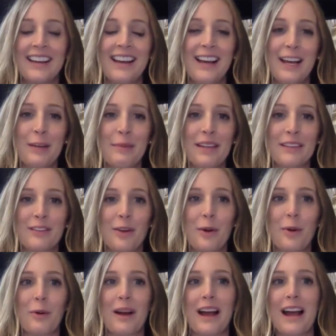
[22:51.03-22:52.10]
And
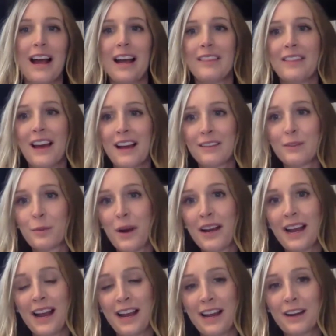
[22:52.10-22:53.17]
so that's why
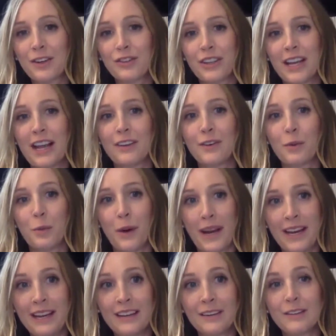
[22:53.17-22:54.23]
I actually had to
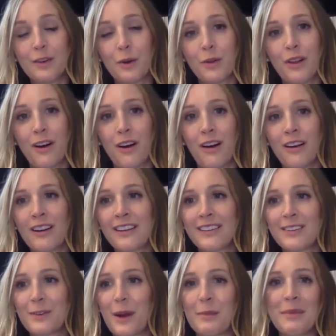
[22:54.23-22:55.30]
wait so long.
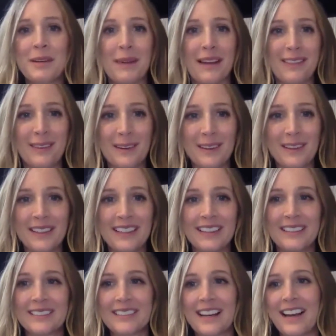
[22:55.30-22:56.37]
So I'm in my
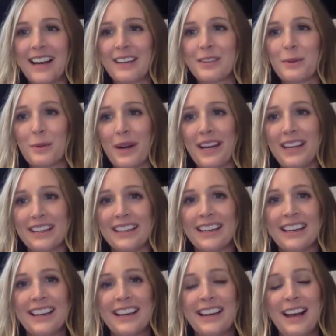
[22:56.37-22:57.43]
30s. I had to wait
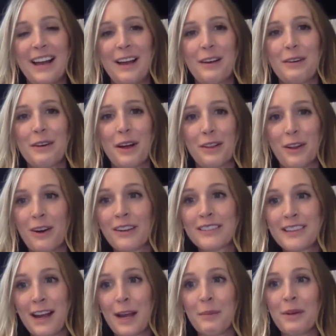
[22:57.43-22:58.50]
a long
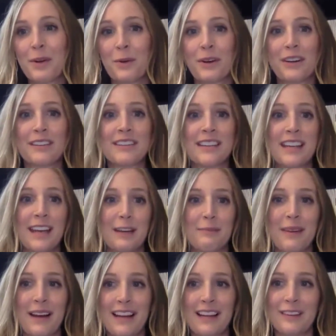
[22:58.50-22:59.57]
time in order to get
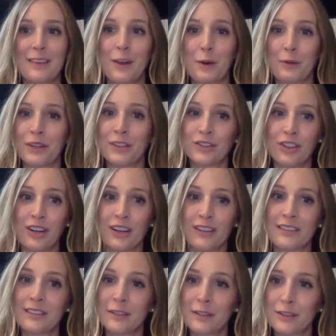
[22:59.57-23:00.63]
my lower jaw
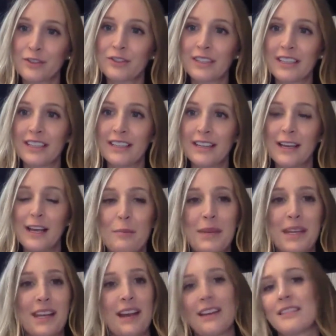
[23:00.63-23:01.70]
surgery
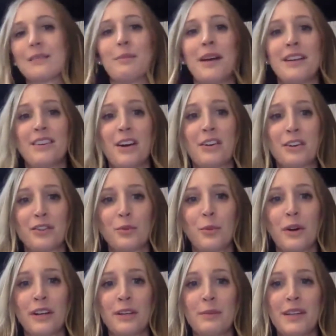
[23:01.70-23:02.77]
because my doctors
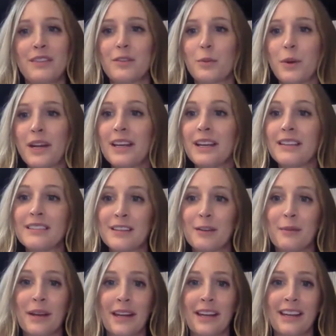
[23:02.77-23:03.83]
wanted me to wait until
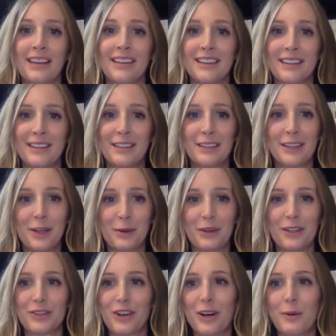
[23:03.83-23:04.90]
my lower
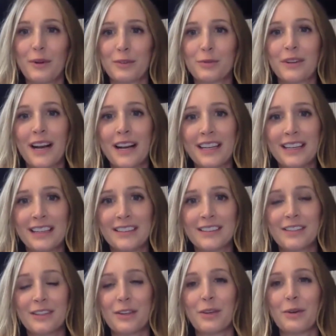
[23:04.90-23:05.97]
jaw was ready
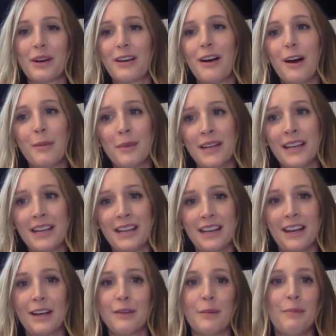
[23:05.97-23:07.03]
to accommodate
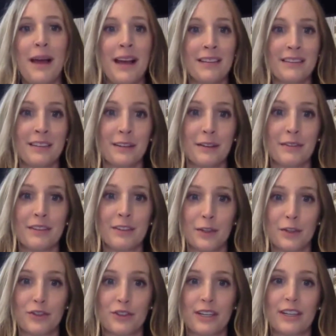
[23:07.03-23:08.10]
kind of a massive
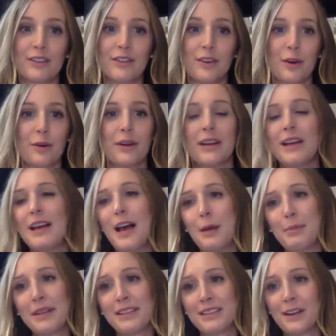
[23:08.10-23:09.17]
surgery. So
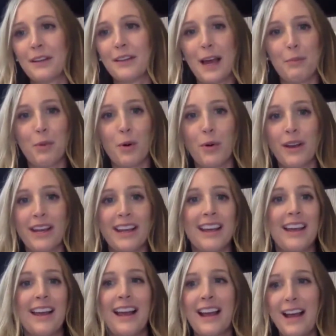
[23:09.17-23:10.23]
up until that point,
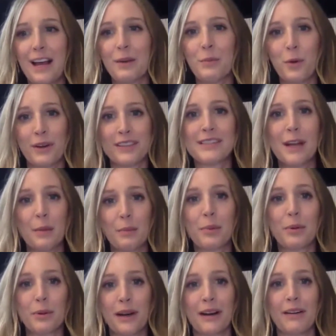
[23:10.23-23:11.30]
I had more
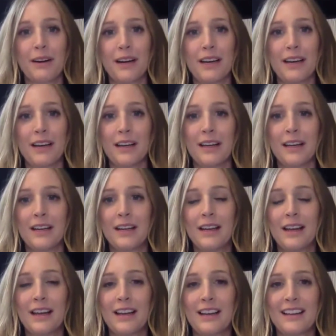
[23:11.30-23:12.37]
temporary
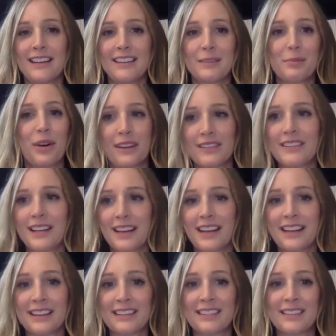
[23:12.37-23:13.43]

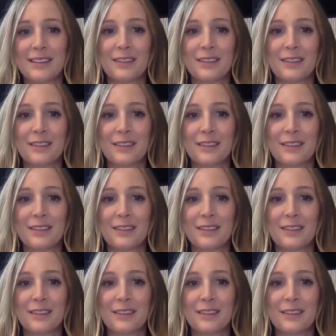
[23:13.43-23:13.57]
prosthetics.